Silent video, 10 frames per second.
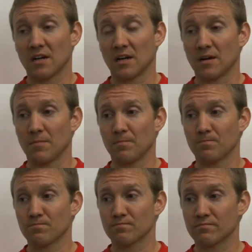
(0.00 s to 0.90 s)
uh,
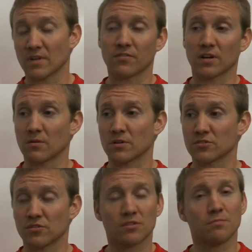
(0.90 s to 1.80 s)
what
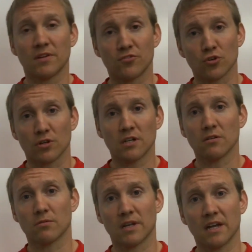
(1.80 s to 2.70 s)
else, some beef
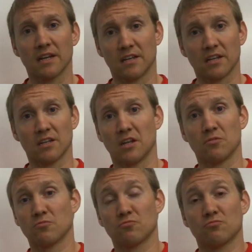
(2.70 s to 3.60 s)
jerky or whatnot. And,
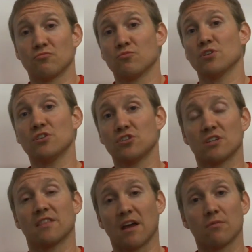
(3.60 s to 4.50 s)
and, really, she
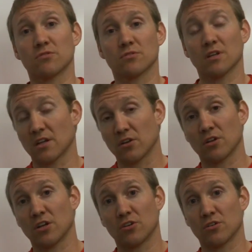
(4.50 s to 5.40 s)
said that was her thing.
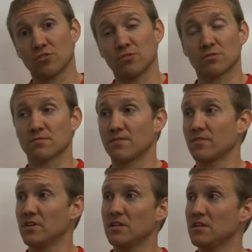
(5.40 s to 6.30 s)
And it, she was
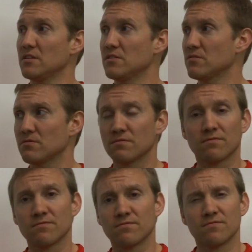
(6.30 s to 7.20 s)

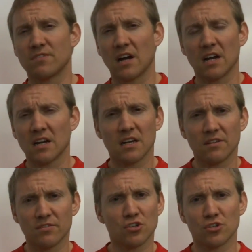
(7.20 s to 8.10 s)

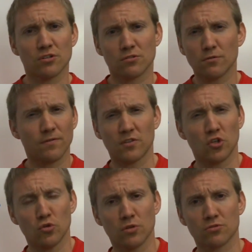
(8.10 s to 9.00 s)
55-ish years old,
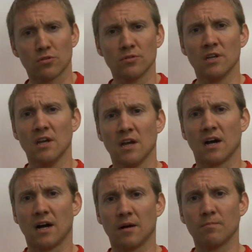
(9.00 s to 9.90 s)
52 years old,
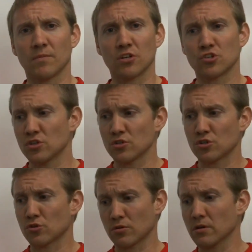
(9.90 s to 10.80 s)
um, and she
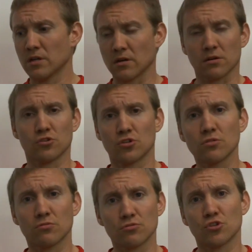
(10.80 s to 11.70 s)
it took her a year, and
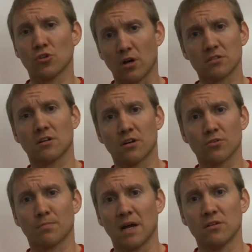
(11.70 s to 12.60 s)
she she lost
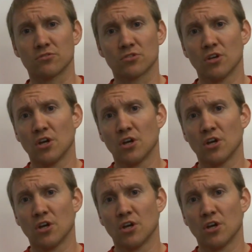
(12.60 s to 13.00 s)
100 pounds